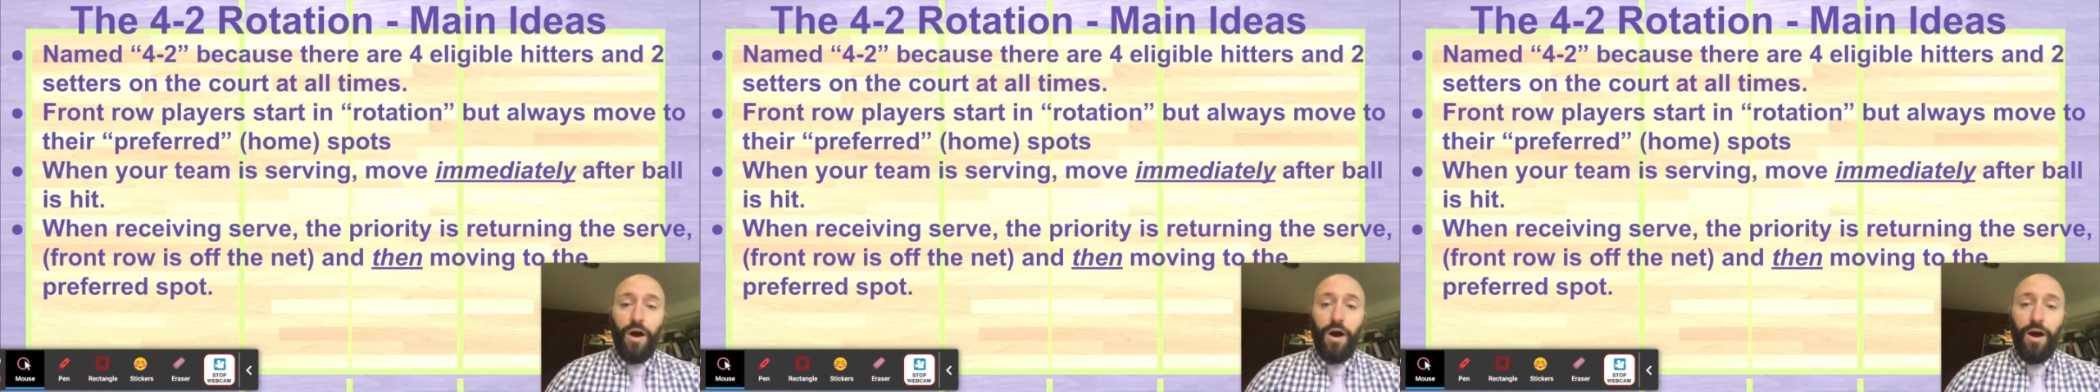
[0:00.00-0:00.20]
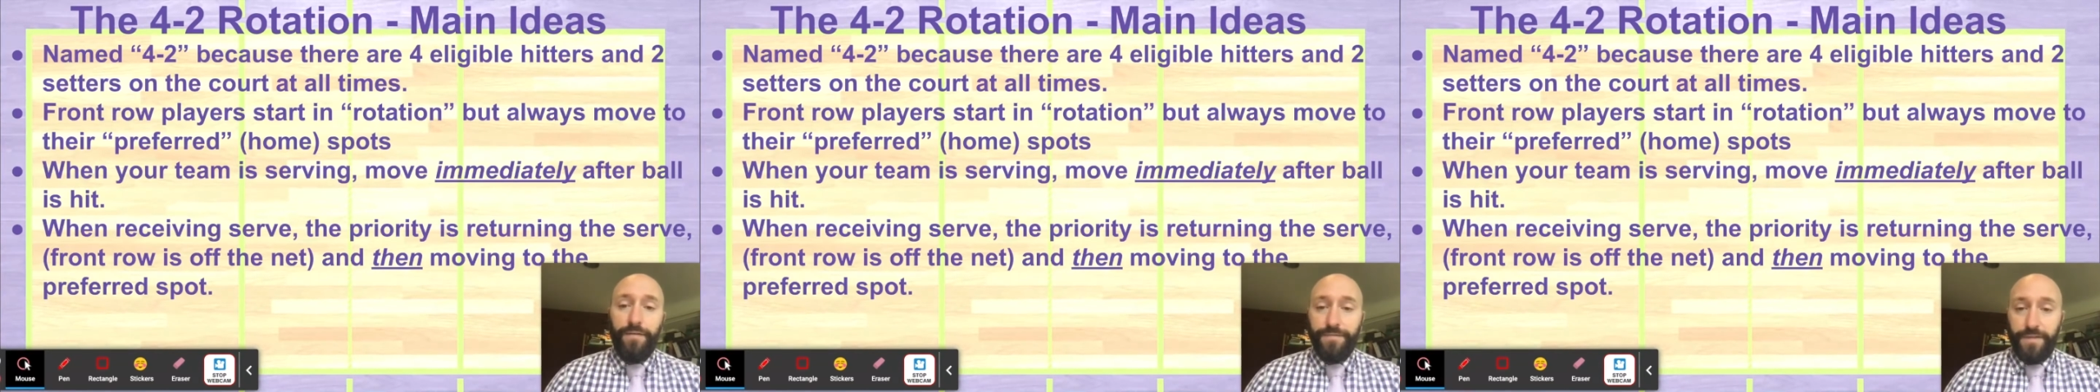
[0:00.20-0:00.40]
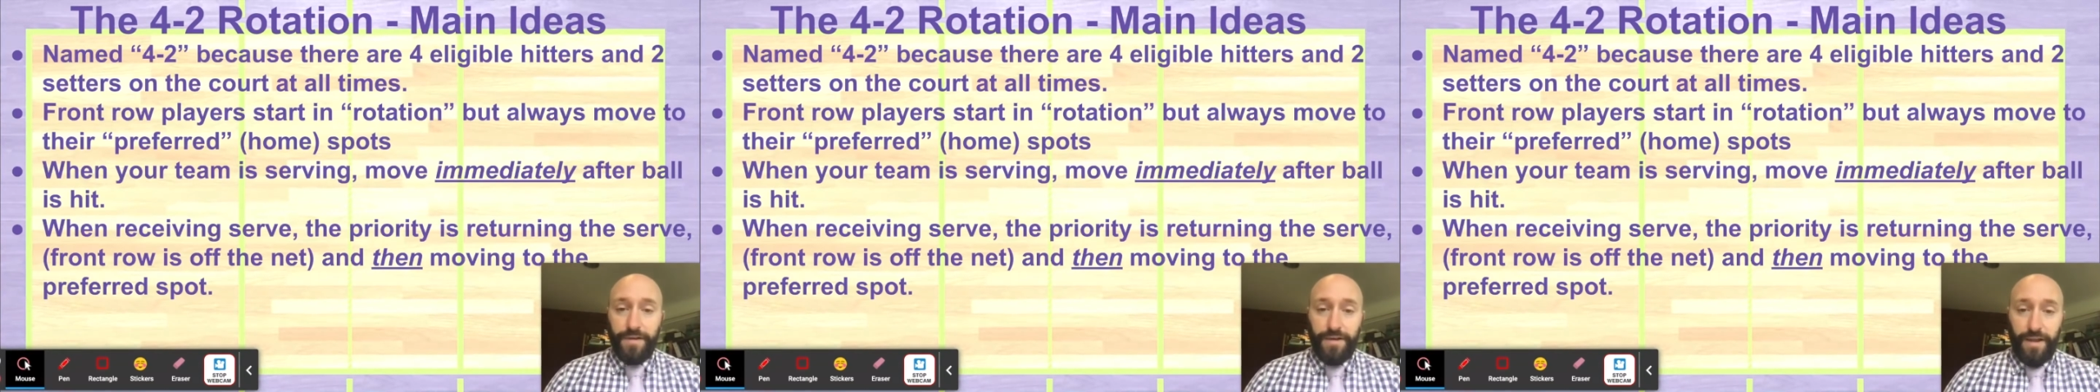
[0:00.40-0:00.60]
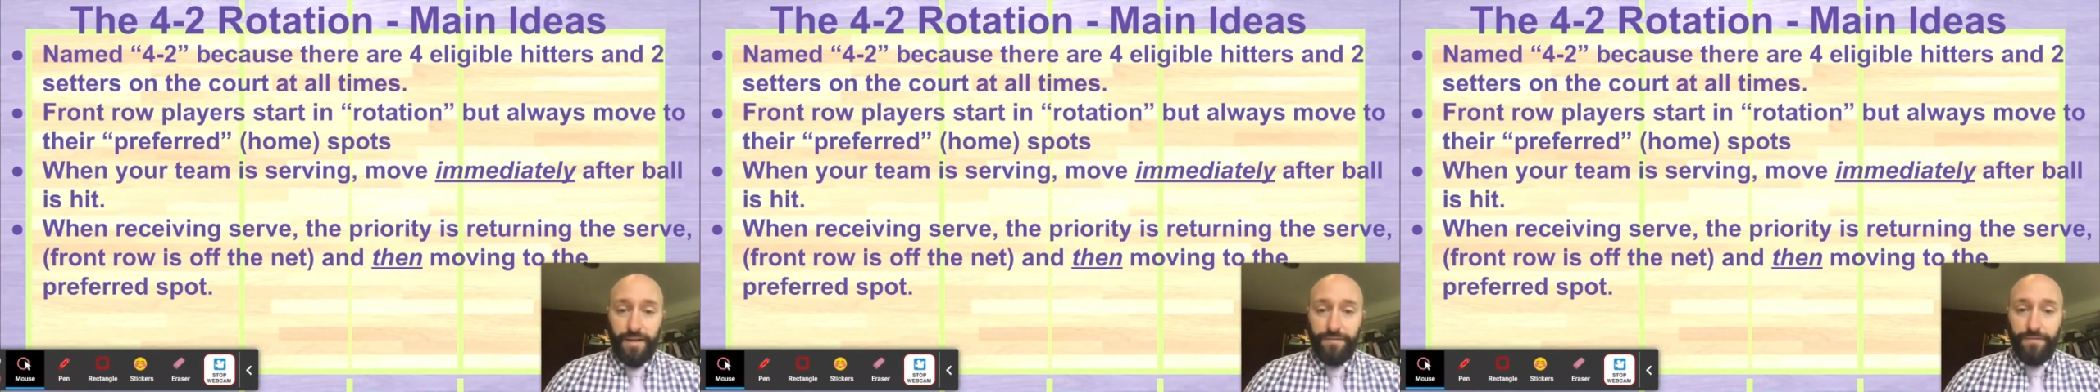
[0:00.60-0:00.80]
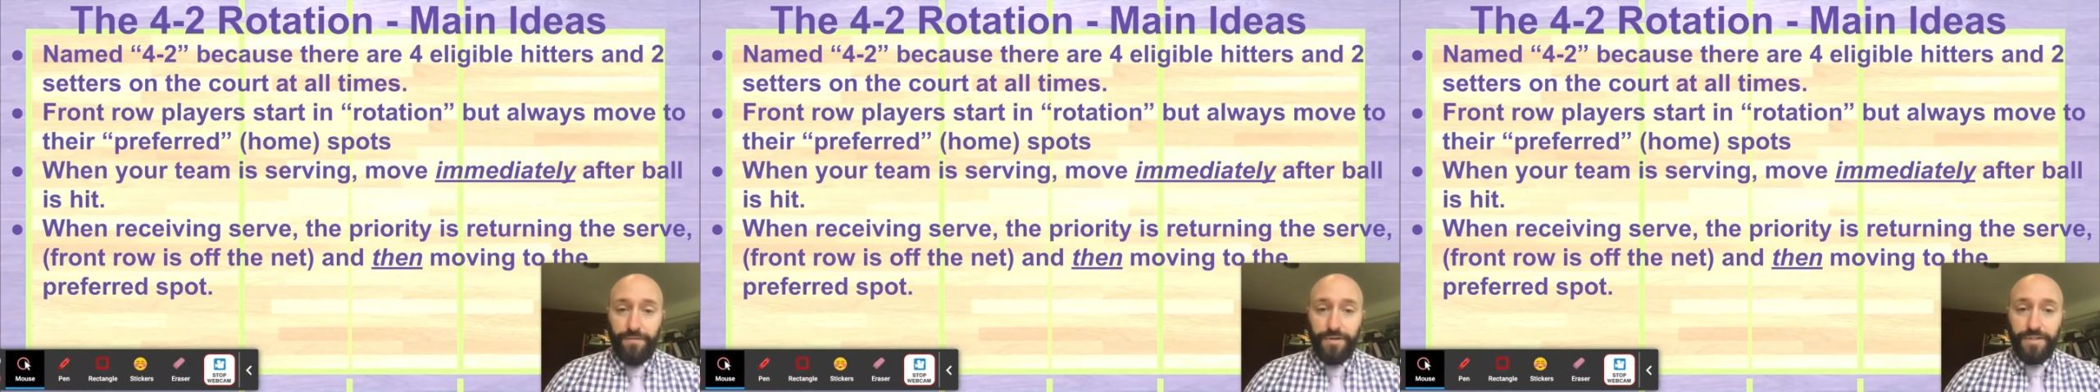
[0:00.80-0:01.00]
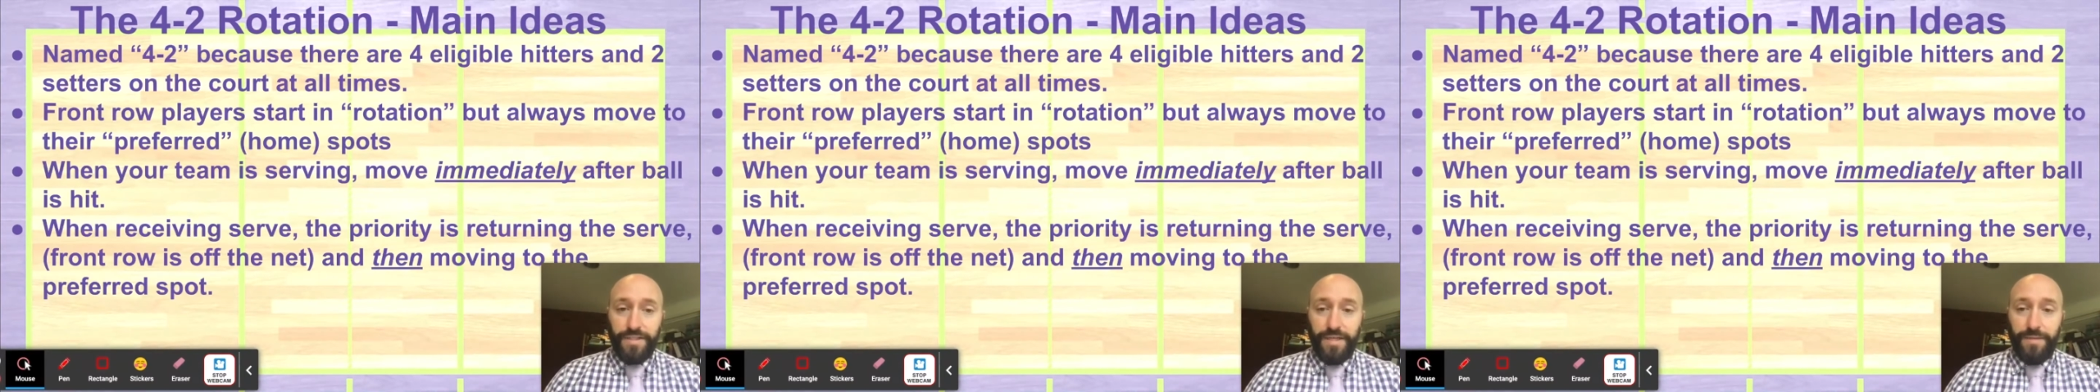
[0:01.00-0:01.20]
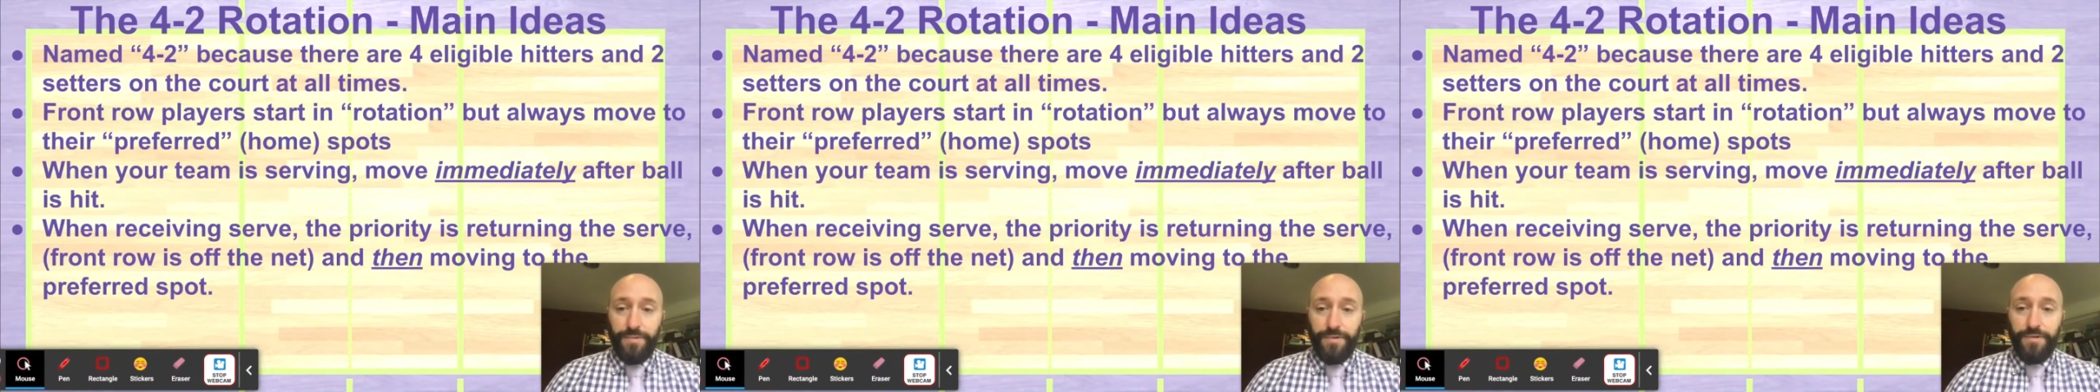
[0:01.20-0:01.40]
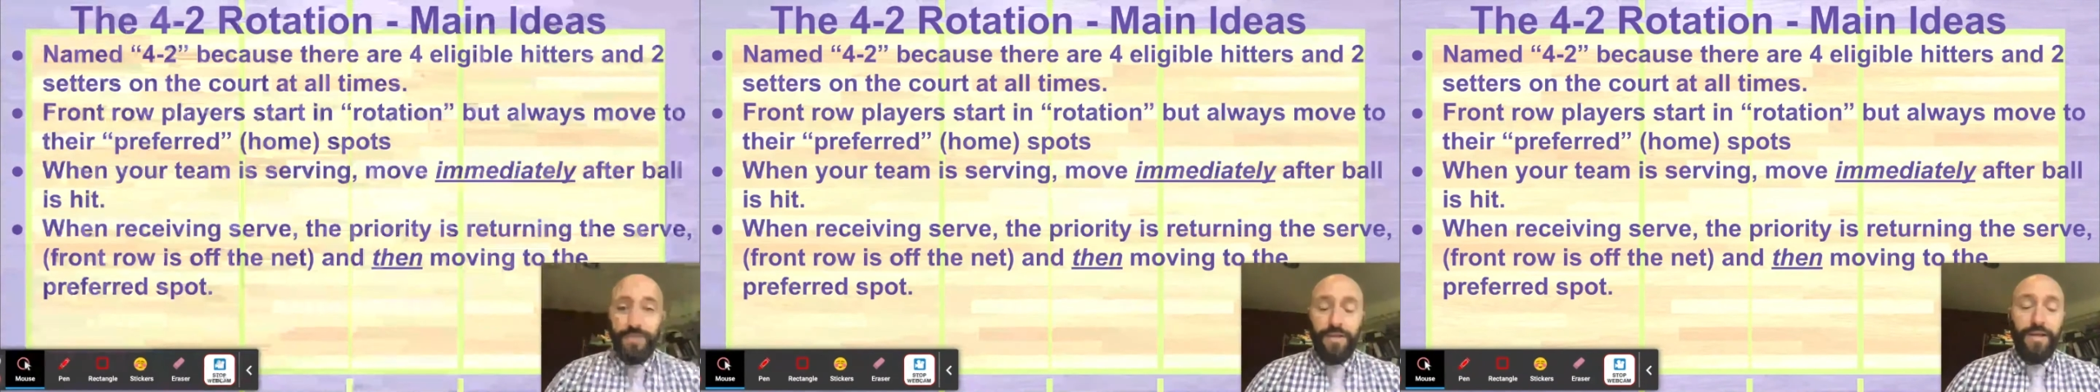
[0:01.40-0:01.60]
off the net, for
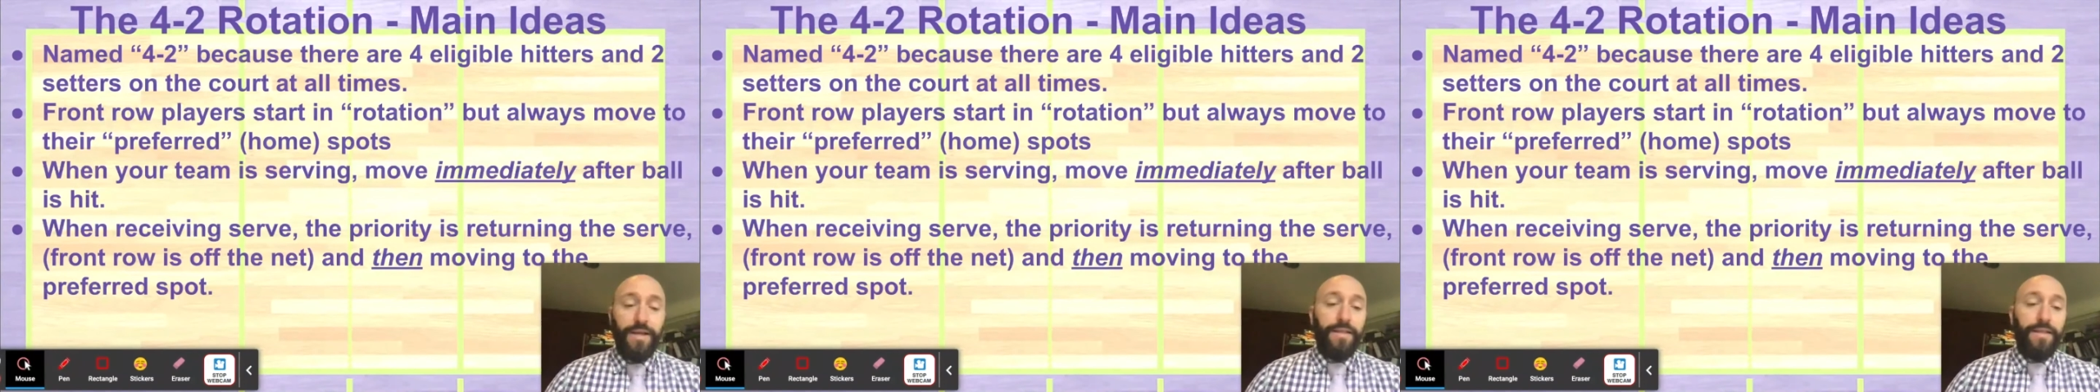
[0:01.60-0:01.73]
example.